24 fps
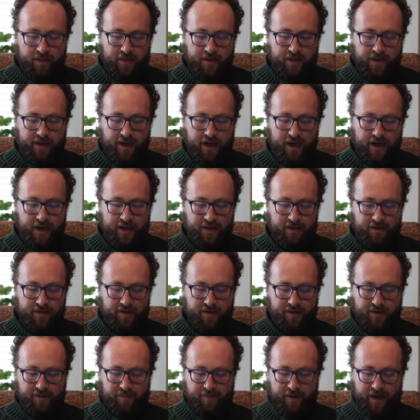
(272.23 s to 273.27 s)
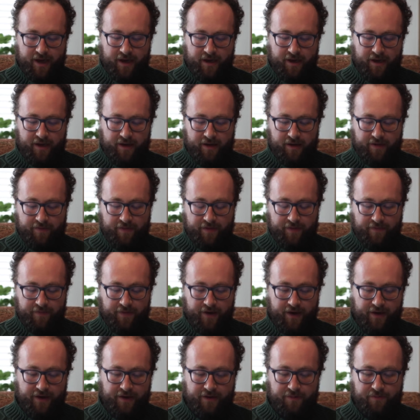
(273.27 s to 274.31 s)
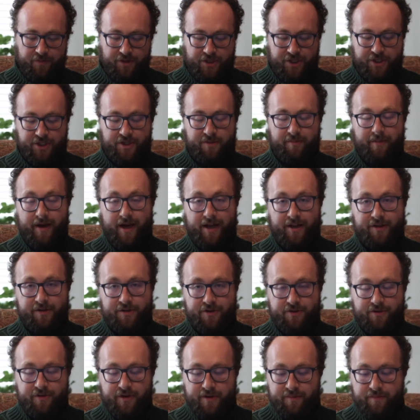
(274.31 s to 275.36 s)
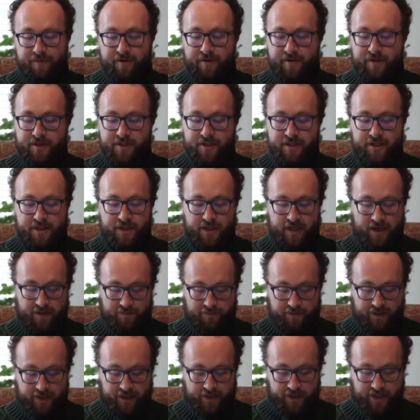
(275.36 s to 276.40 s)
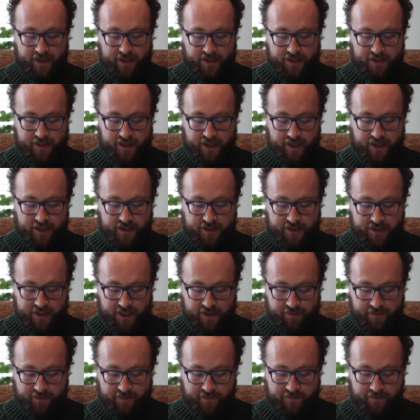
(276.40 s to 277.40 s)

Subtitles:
title of the volume, which is a manuscript, it's completely in Samuel